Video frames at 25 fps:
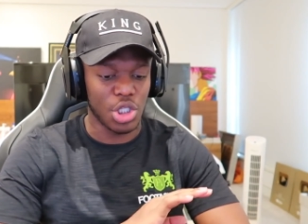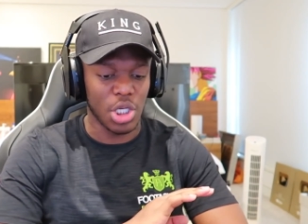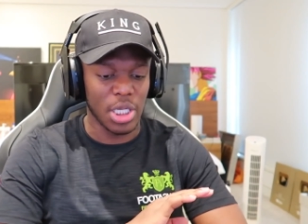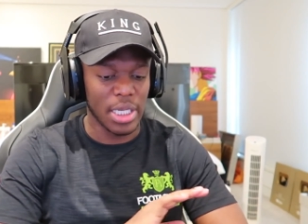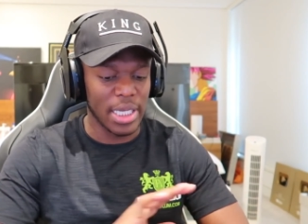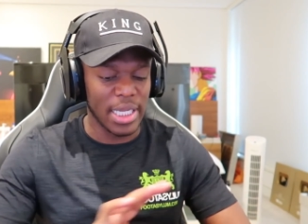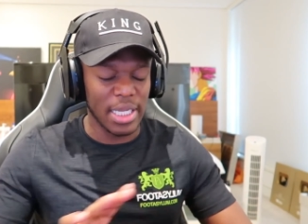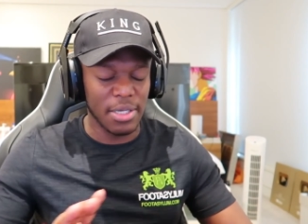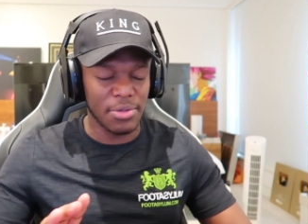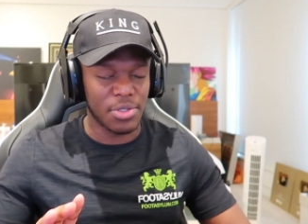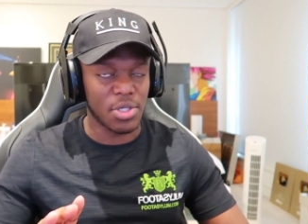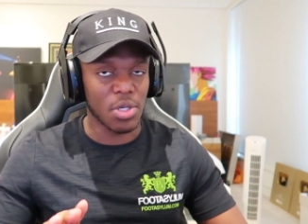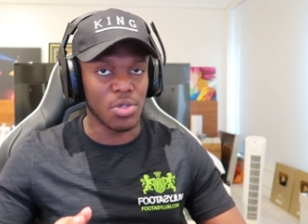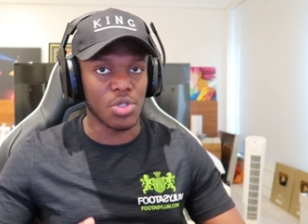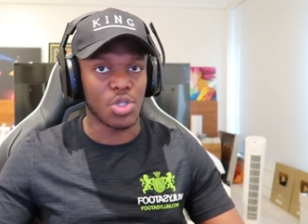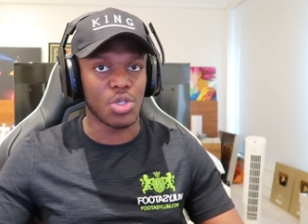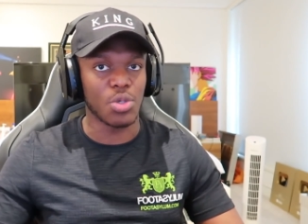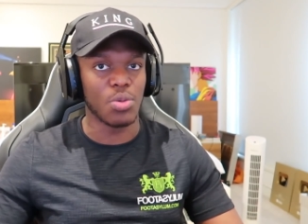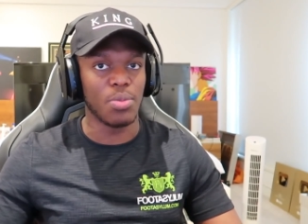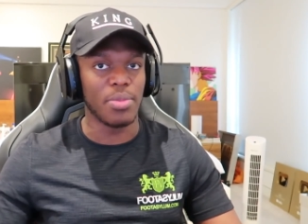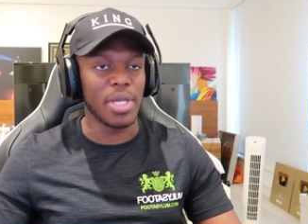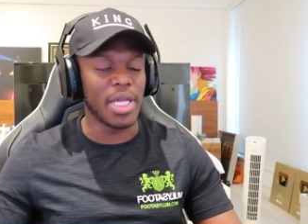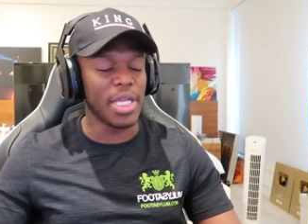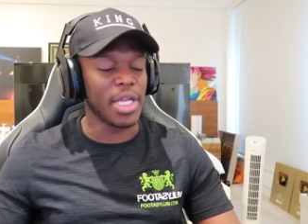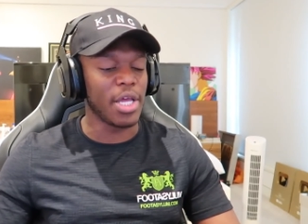leave
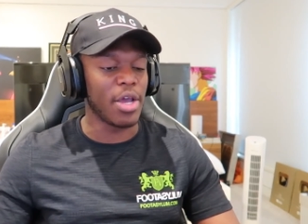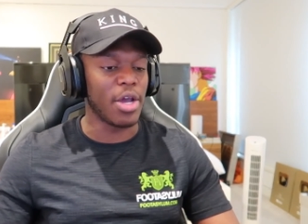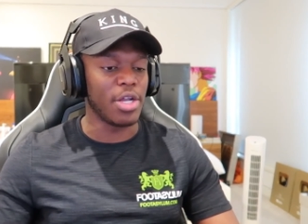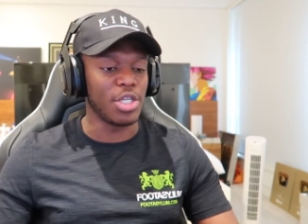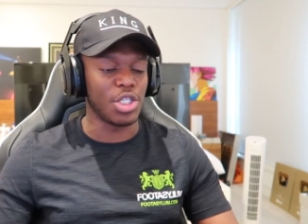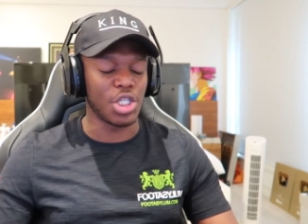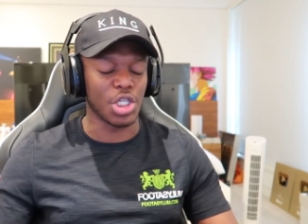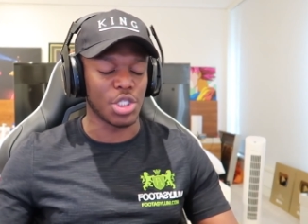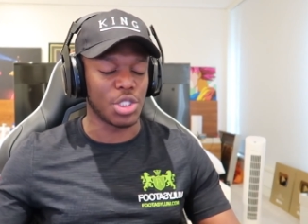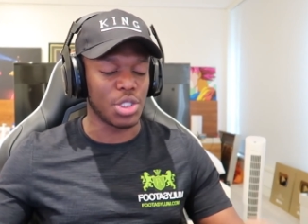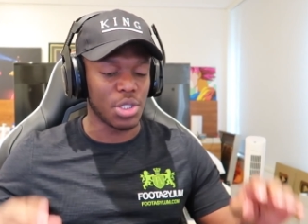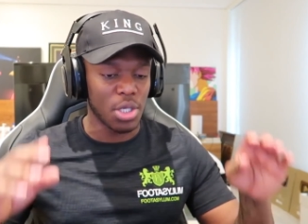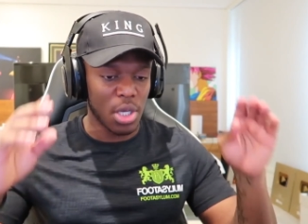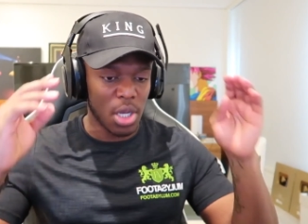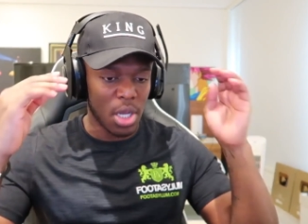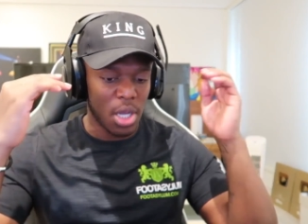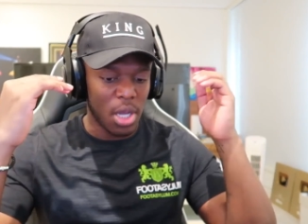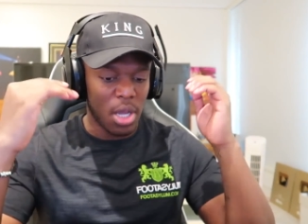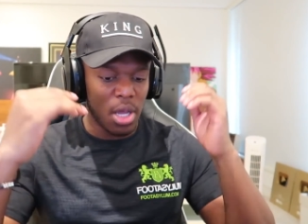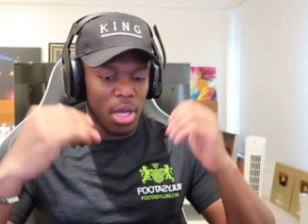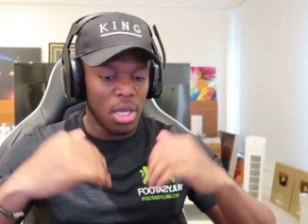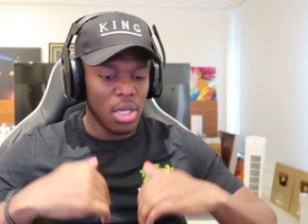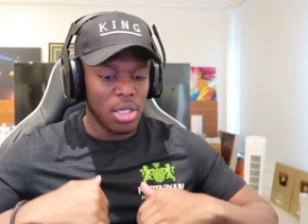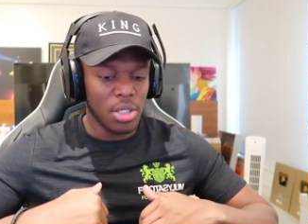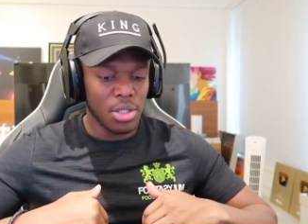social media and just
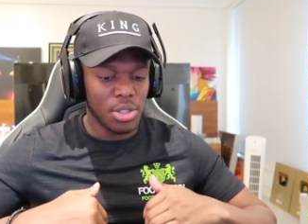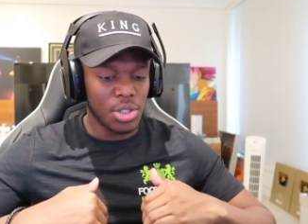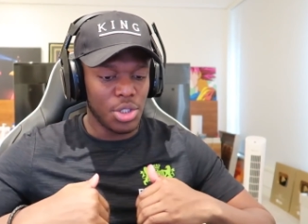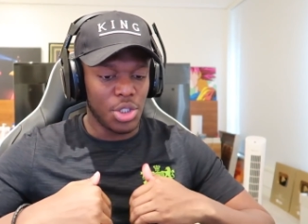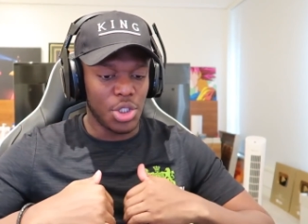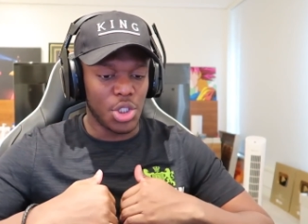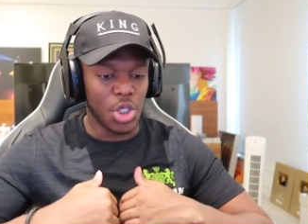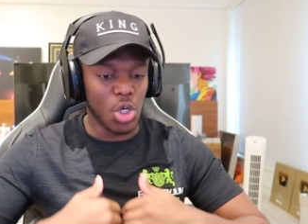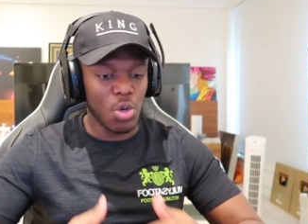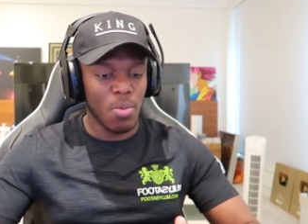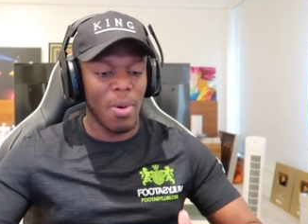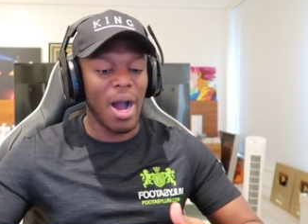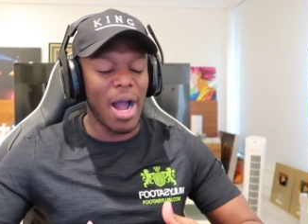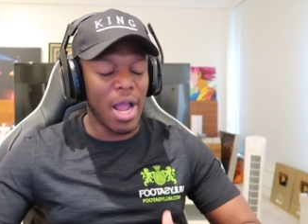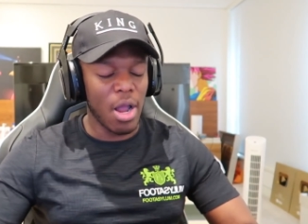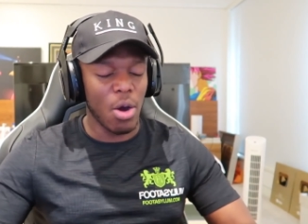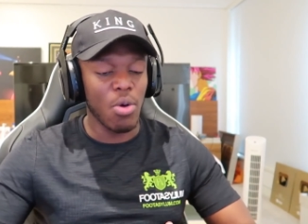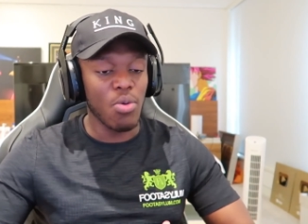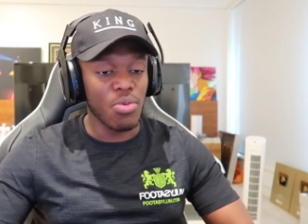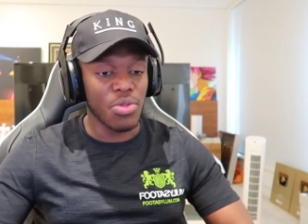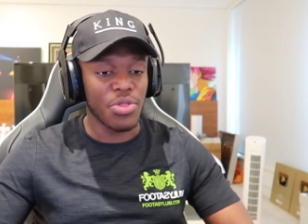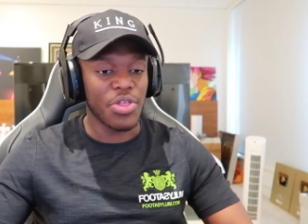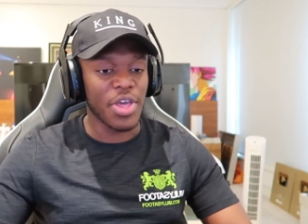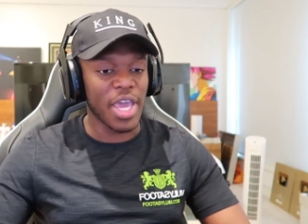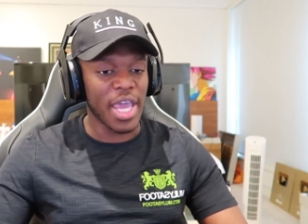do my
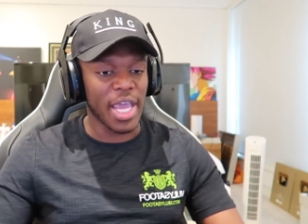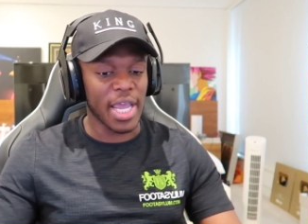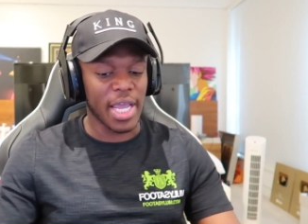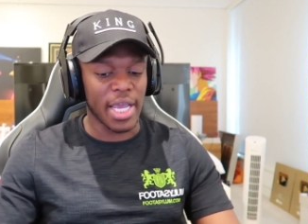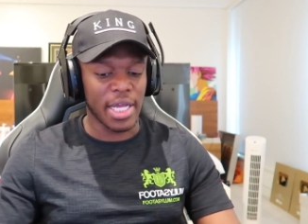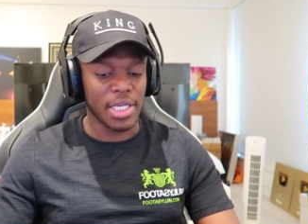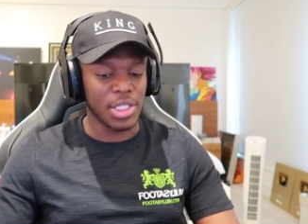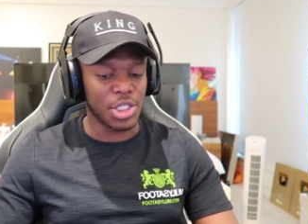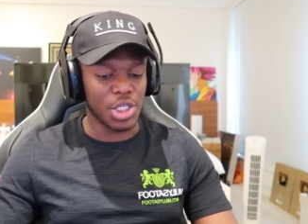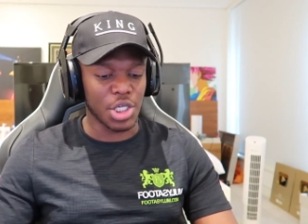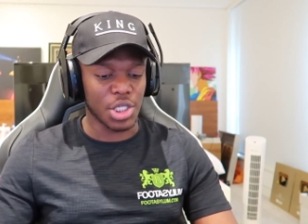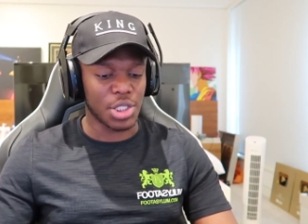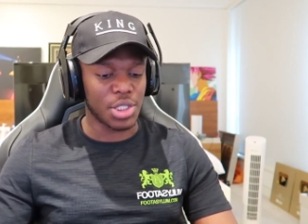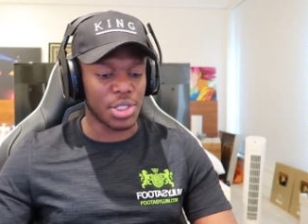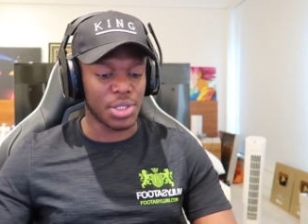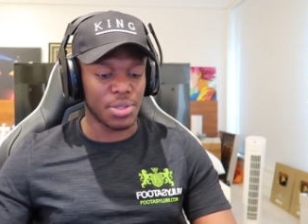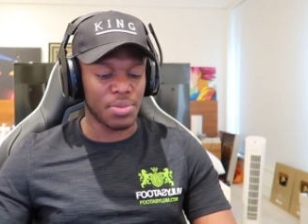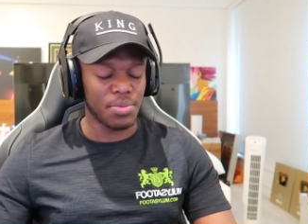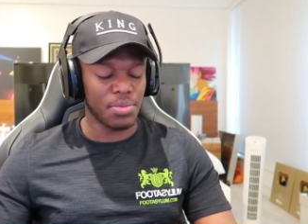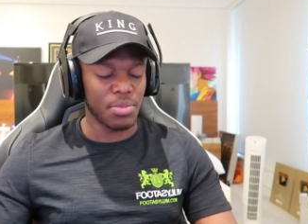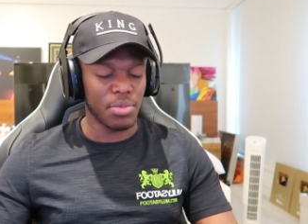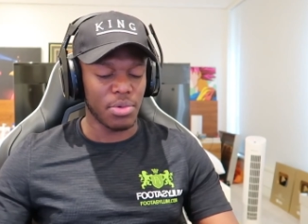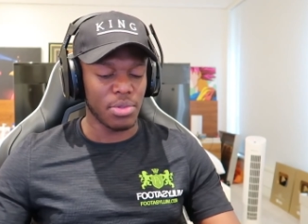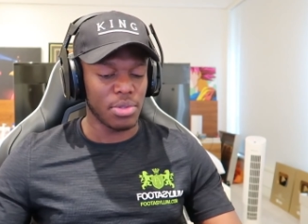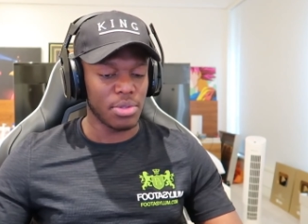own thing and
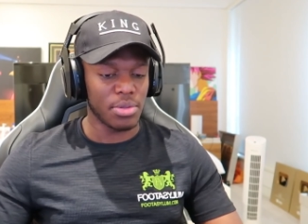just,